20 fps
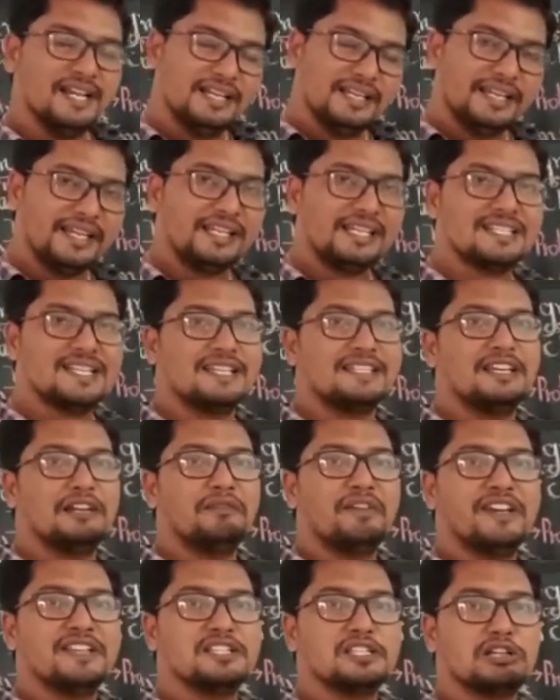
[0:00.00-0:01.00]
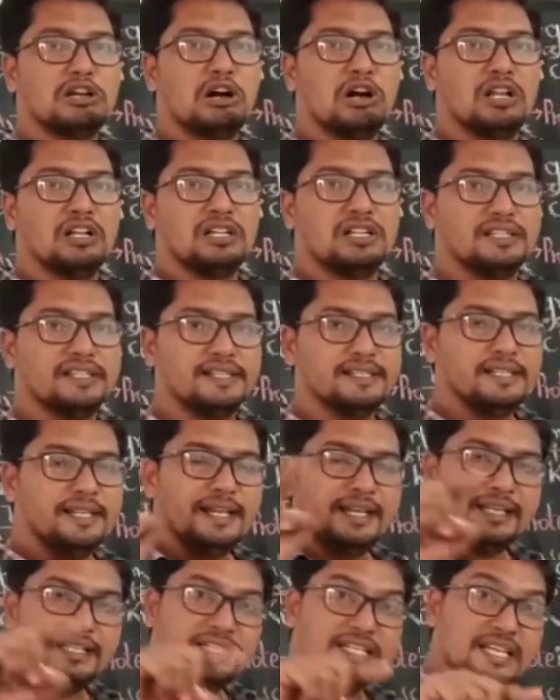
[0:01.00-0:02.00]
It is otherwise called
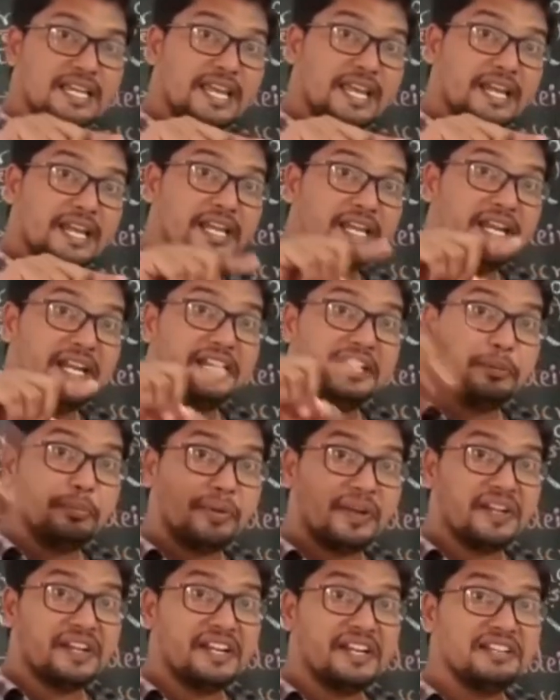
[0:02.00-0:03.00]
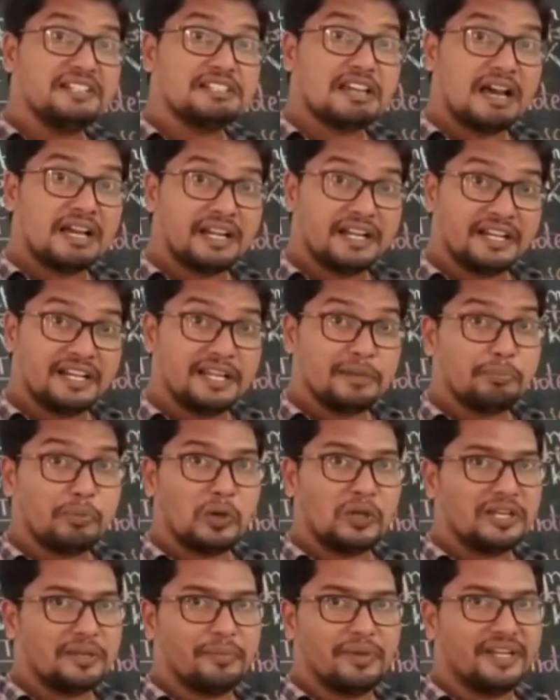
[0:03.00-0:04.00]
DNA dependent RNA
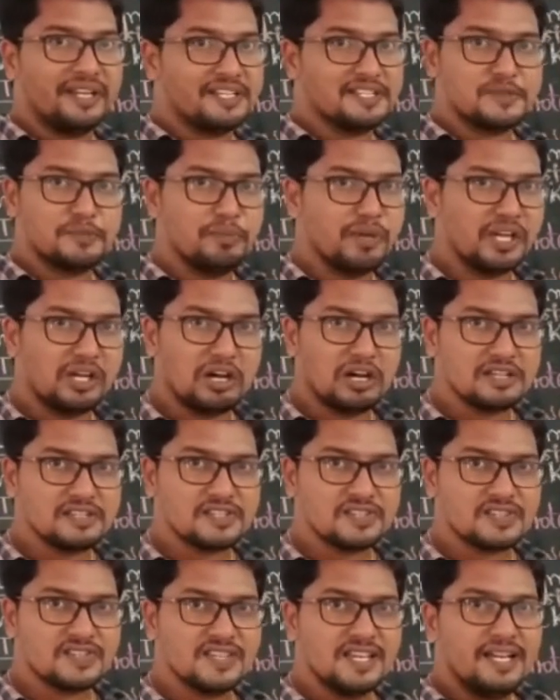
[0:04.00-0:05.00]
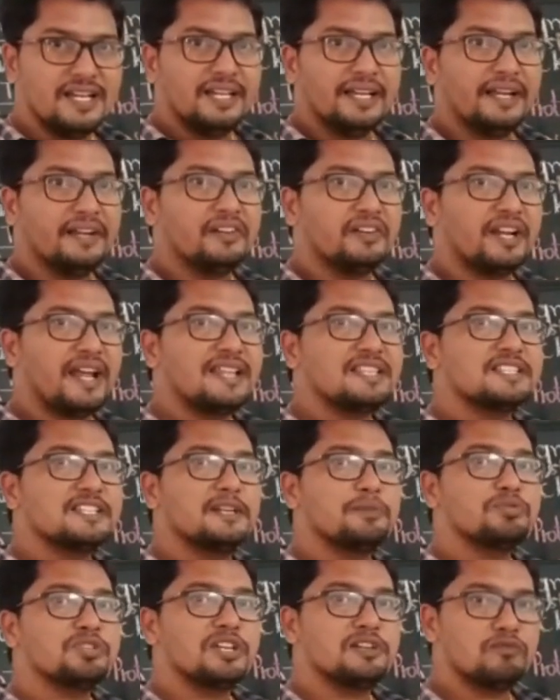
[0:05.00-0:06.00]
polymerase, because in
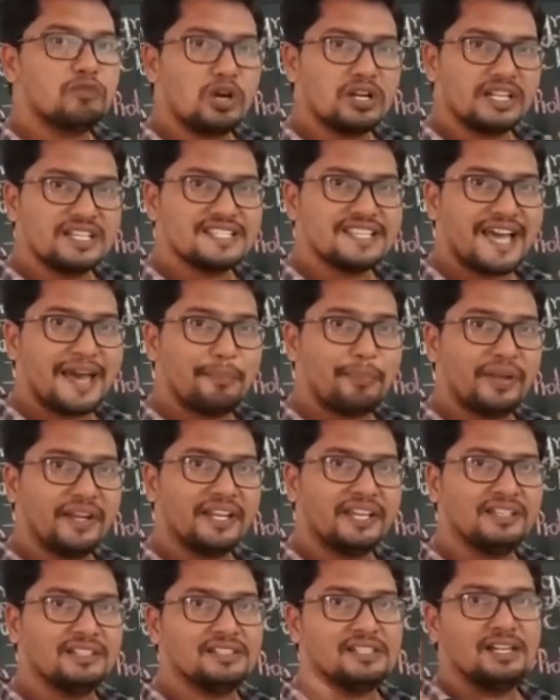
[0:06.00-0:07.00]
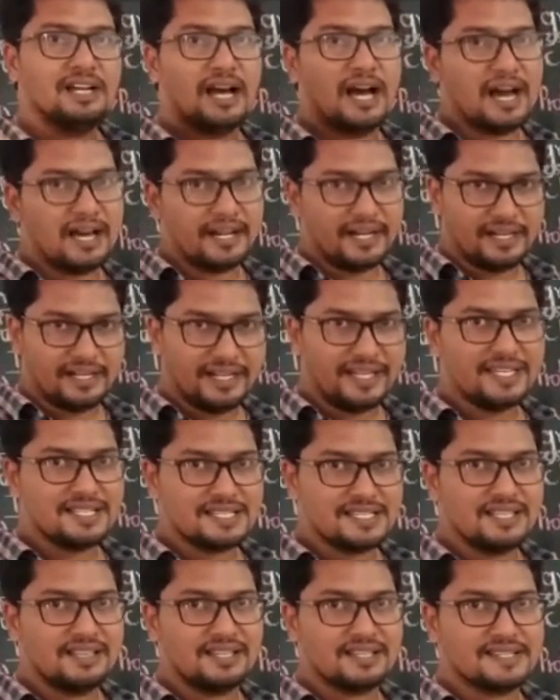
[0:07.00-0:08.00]
transcription what is happening? RNA
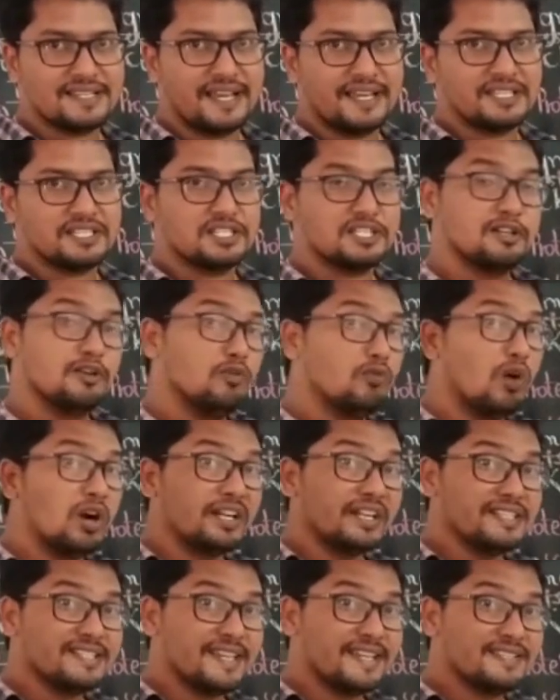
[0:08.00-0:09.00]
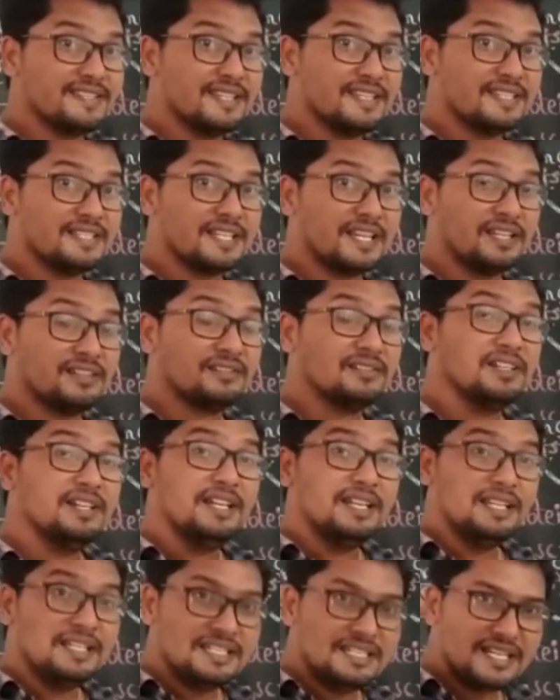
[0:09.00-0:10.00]
is synthesized. What is
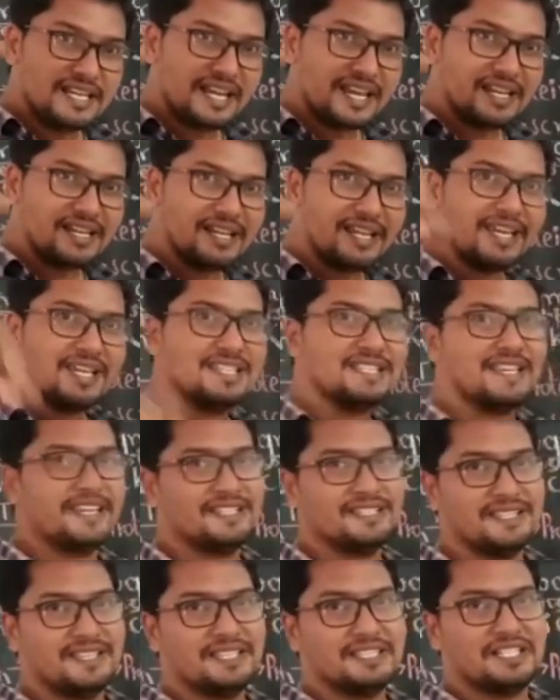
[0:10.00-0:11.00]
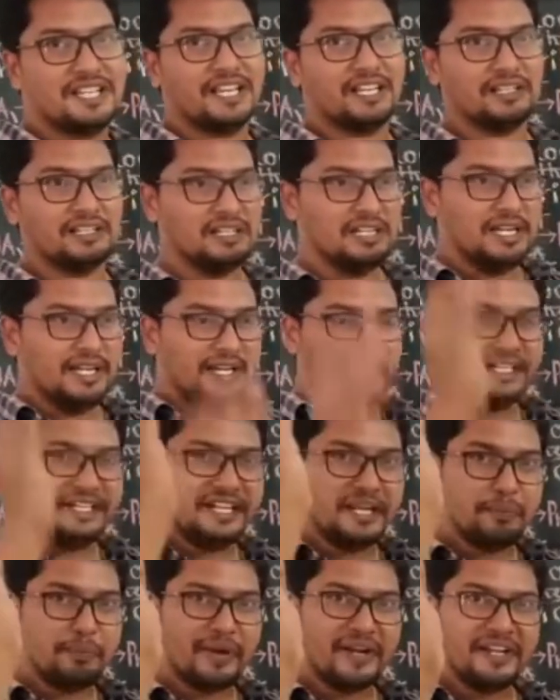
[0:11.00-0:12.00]
existing? DNA is existing.
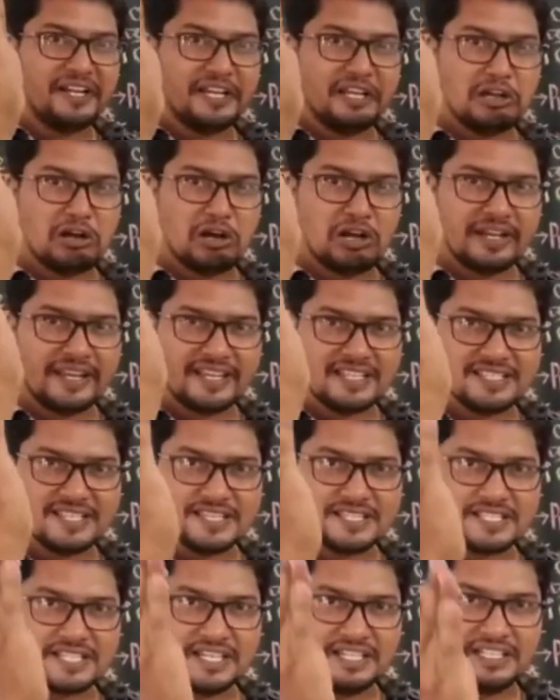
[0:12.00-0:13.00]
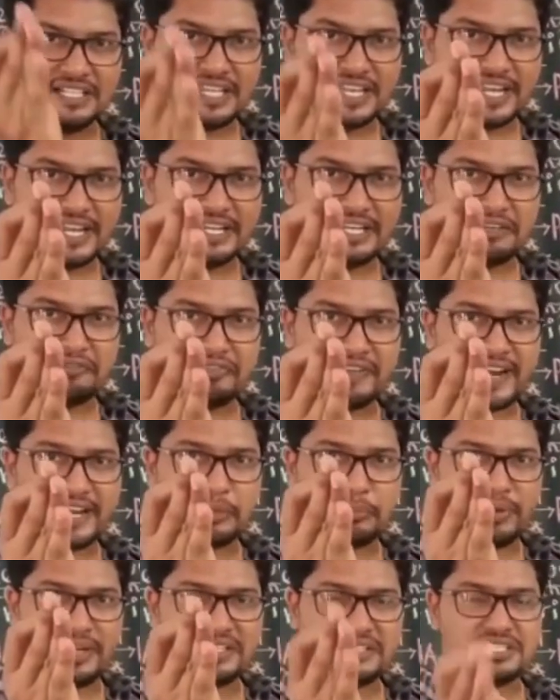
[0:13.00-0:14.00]
Depending on existing DNA
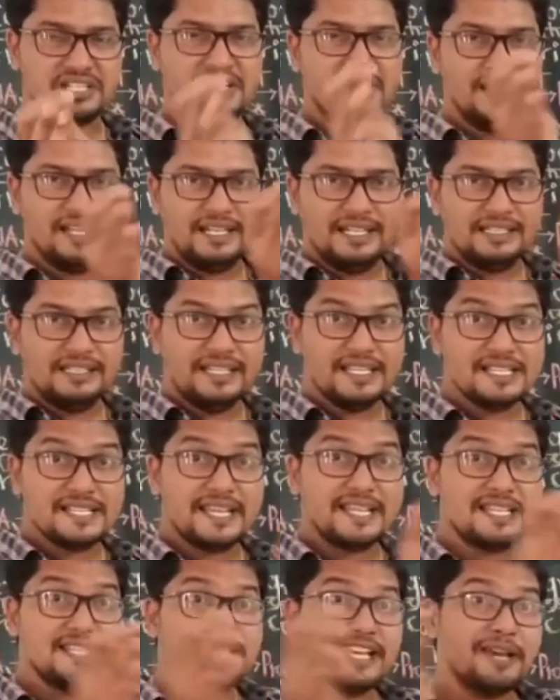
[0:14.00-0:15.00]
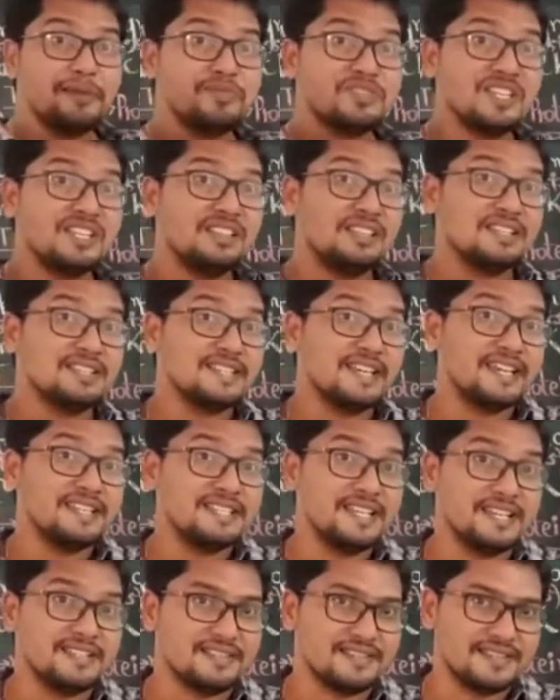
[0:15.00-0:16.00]
fragment, this enzyme
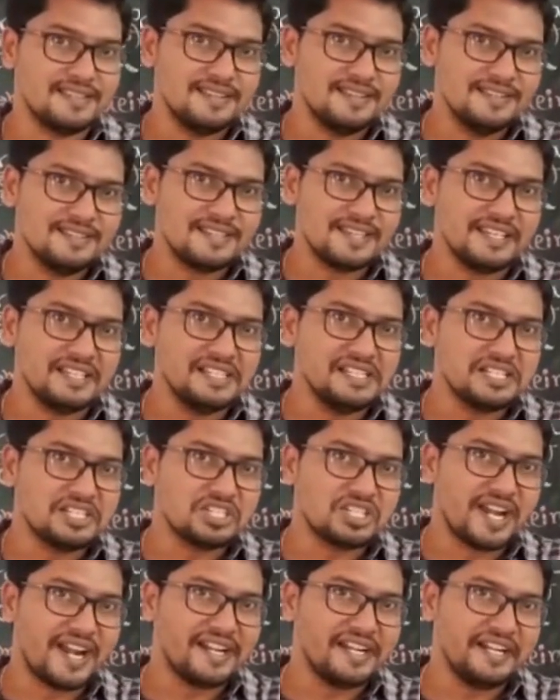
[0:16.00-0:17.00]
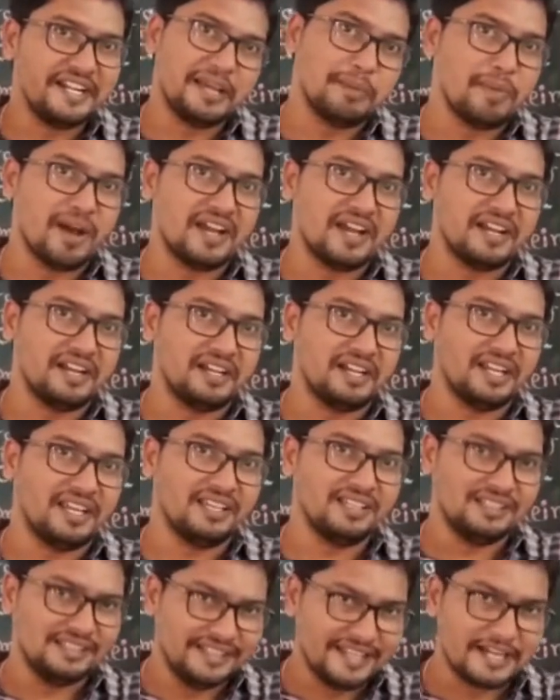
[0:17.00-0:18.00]
synthesizes single stranded
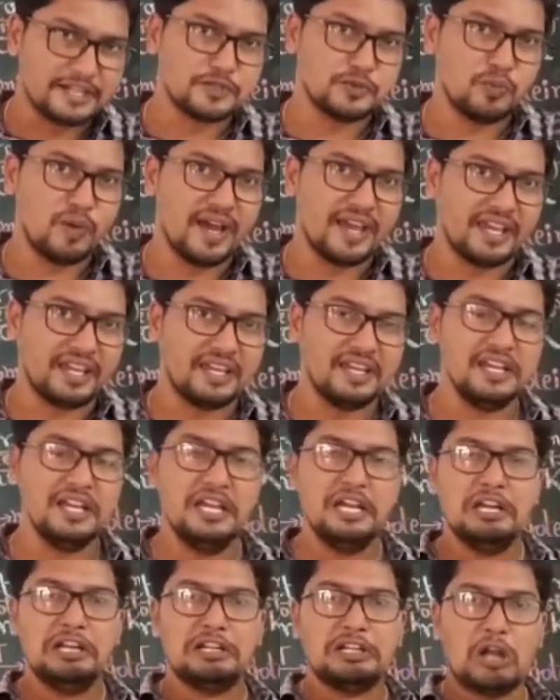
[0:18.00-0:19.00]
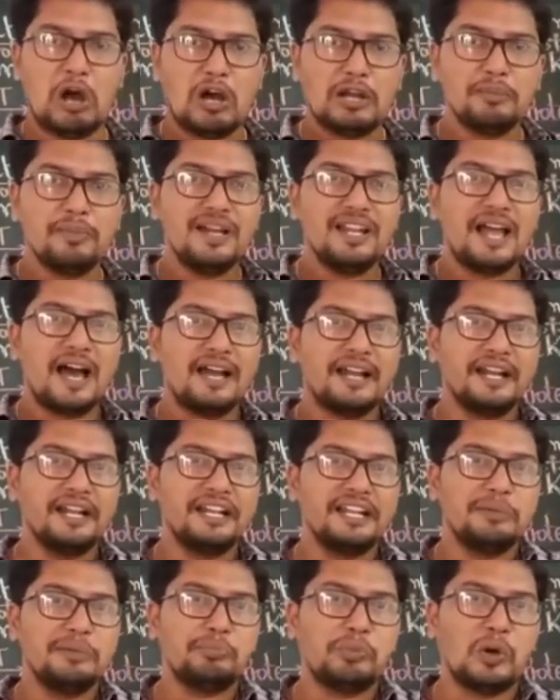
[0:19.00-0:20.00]
mRNA. That's why normal
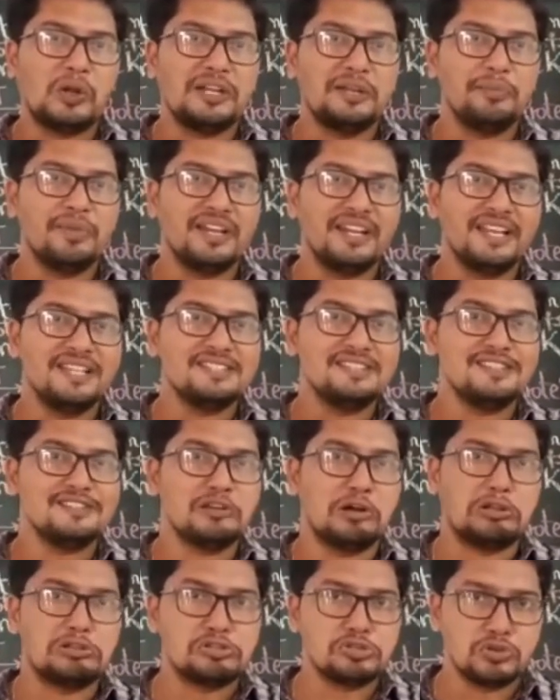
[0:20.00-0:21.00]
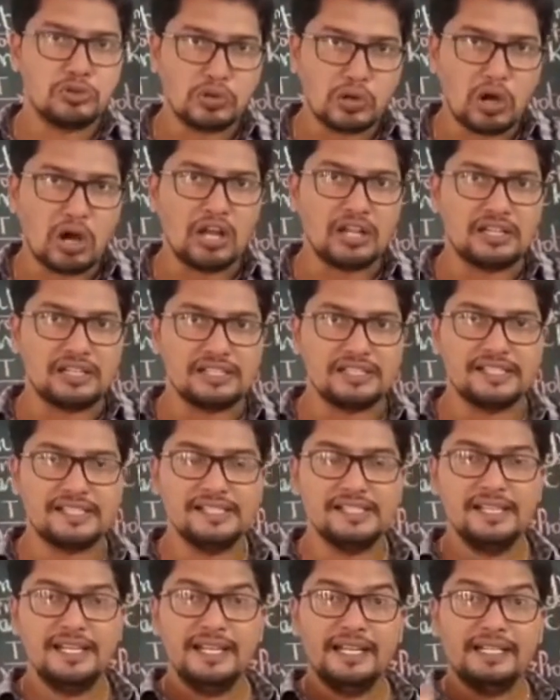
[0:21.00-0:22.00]
RNA polymerase is also called
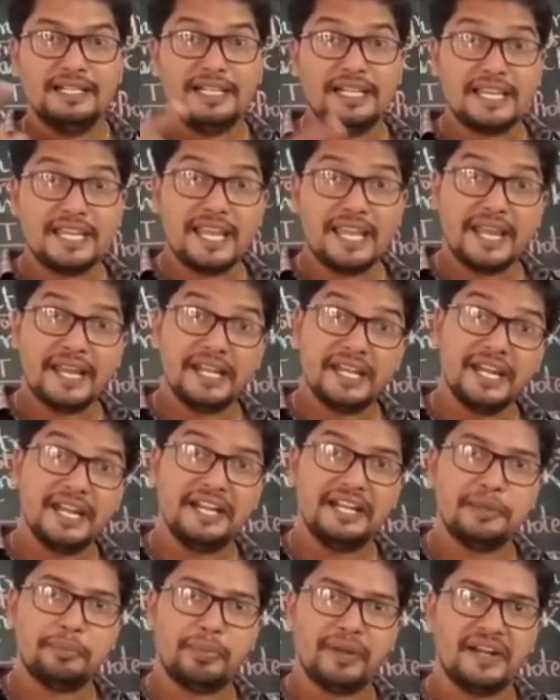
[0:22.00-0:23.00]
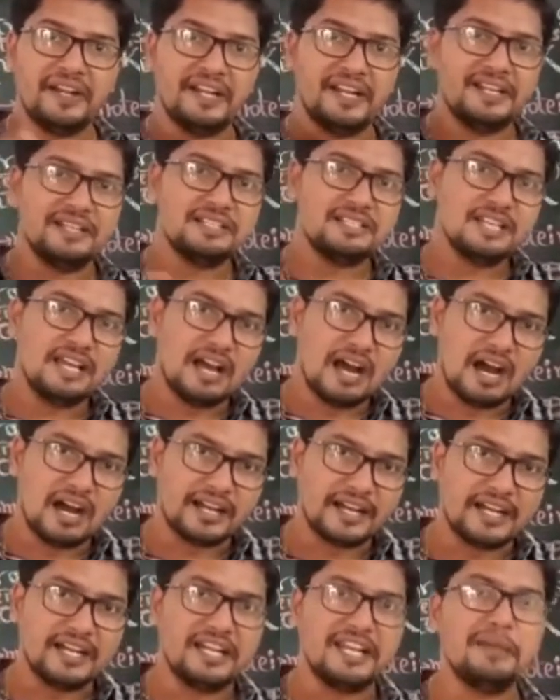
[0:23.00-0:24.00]
DNA dependent
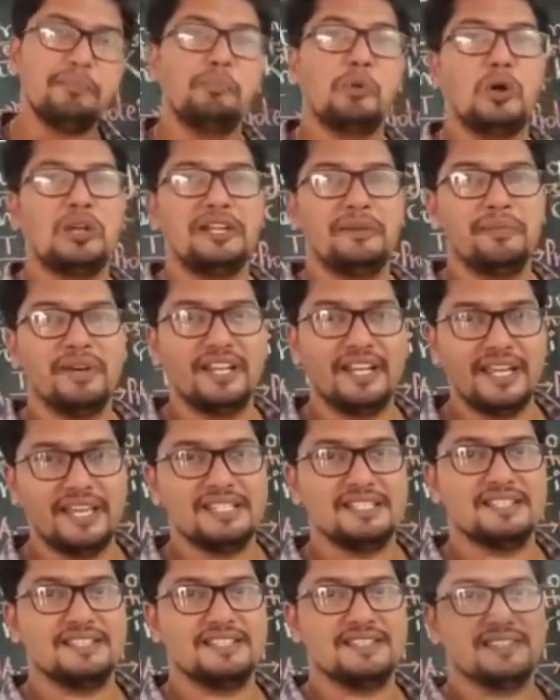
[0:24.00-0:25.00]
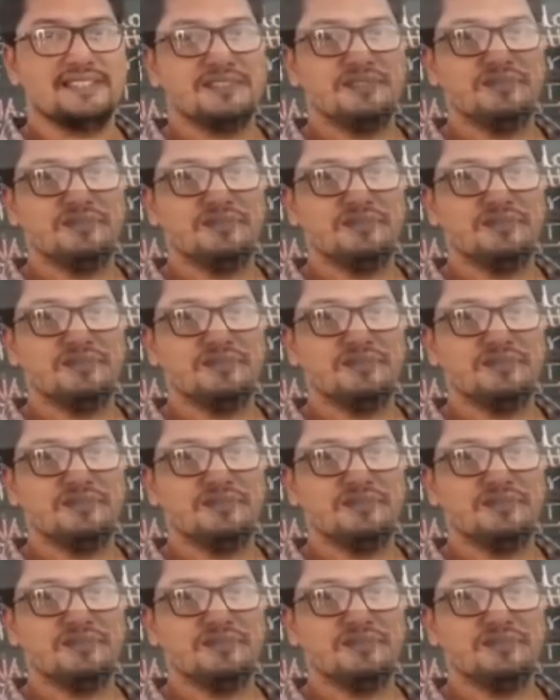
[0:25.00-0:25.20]
RNA polymerase.